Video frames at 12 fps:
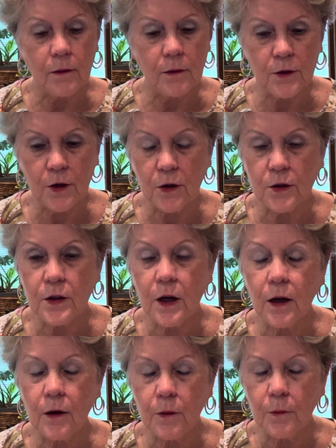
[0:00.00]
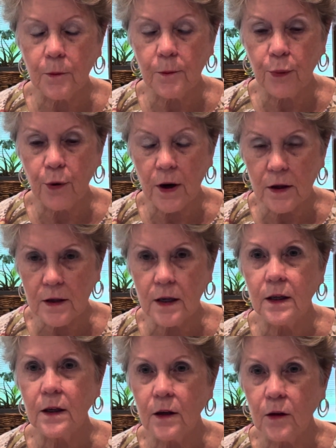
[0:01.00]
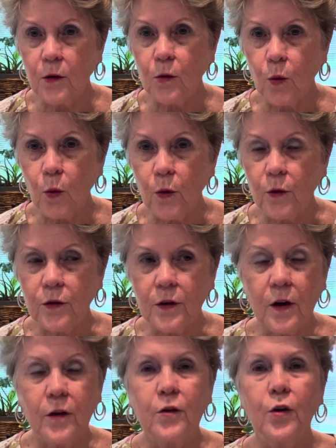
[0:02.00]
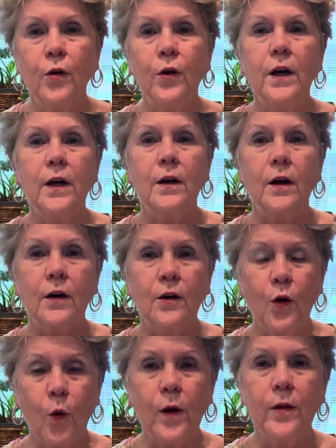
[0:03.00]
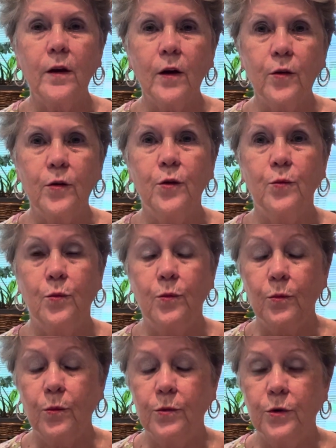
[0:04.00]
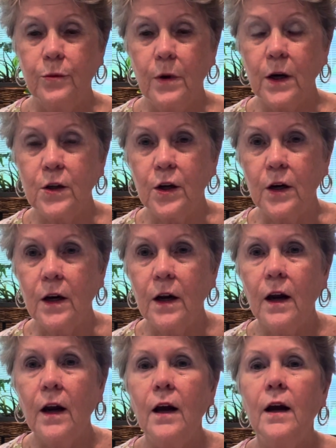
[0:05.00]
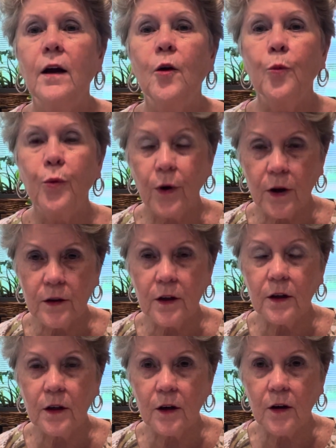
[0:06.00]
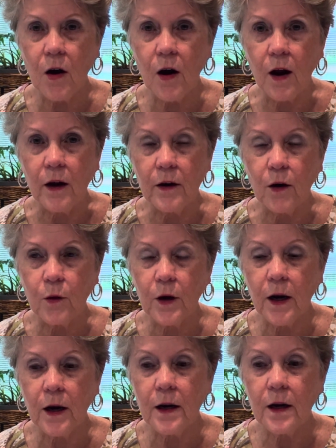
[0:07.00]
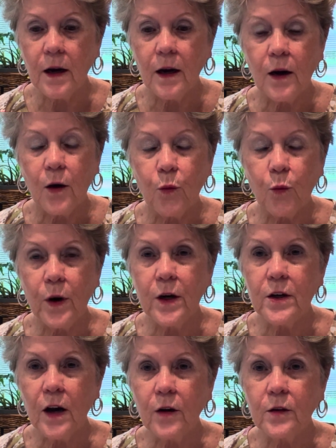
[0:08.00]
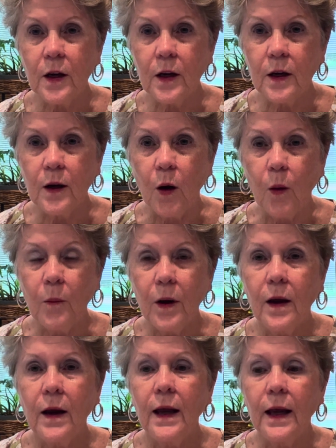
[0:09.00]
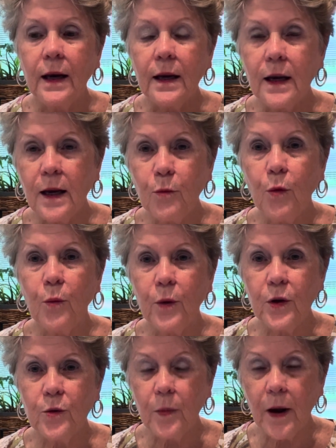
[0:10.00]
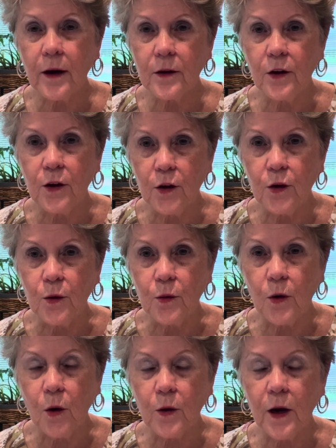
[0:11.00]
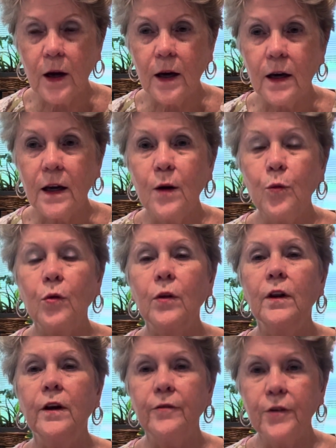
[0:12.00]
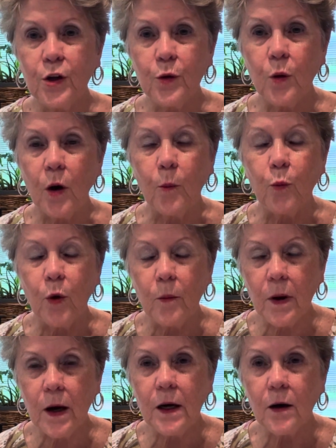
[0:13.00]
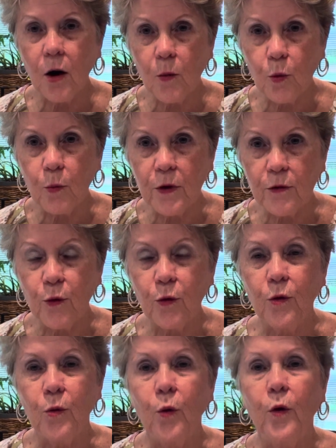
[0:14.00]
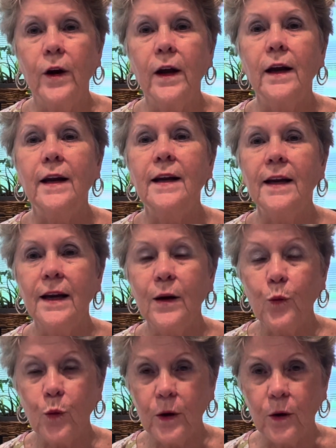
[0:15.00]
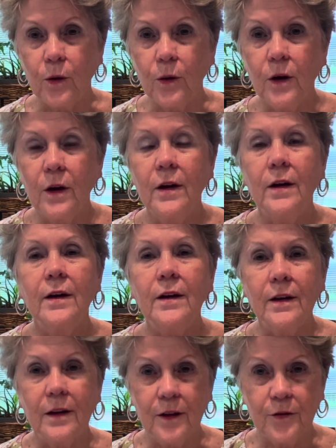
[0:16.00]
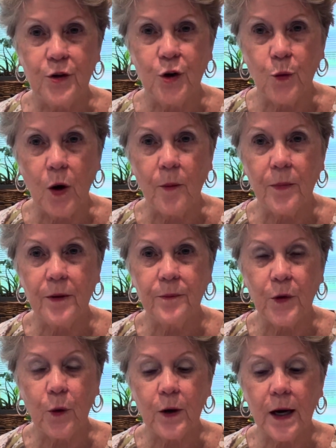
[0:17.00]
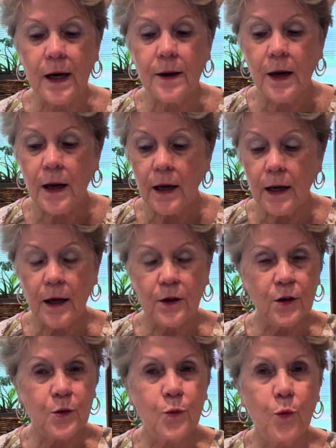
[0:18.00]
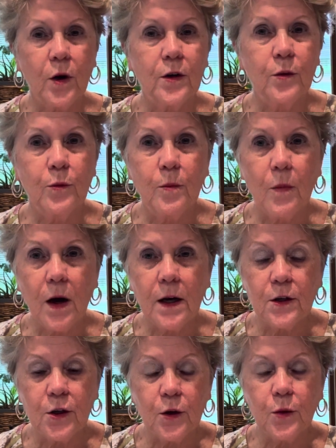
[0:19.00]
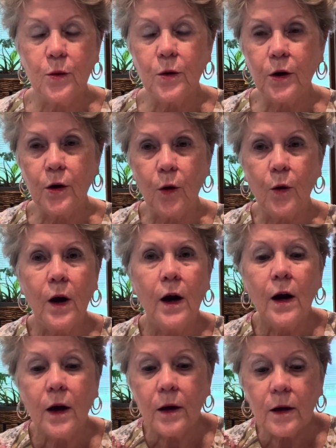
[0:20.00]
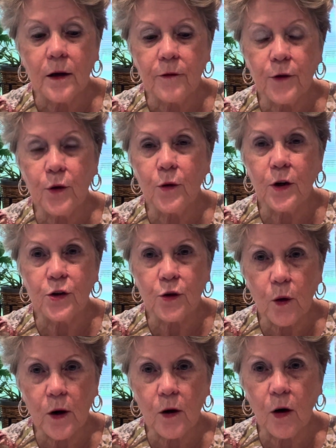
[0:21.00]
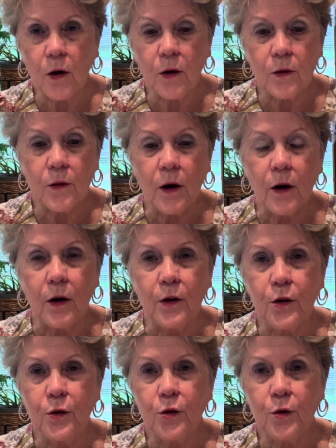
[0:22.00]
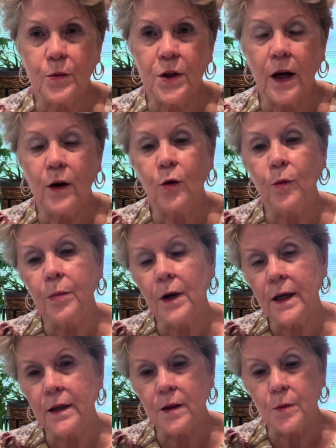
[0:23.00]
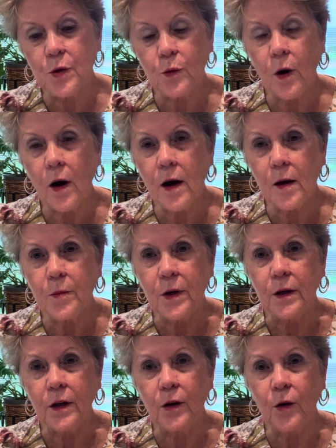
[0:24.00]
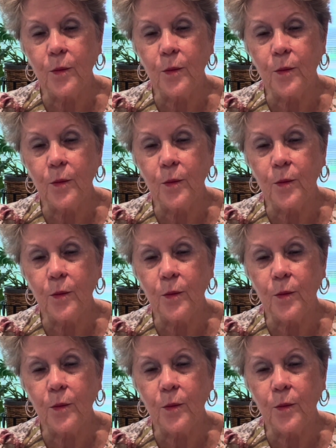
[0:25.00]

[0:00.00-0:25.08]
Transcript: just press into the Lord instead of turning and going the other direction. Press into God, okay? Reach out to him. And he will reach back to you, okay? And he will lift you up. Remain humble before the Lord, and he will lift you up, okay? And I just want to remind you, you know, if you enjoy our YouTube channel, please subscribe and, you know,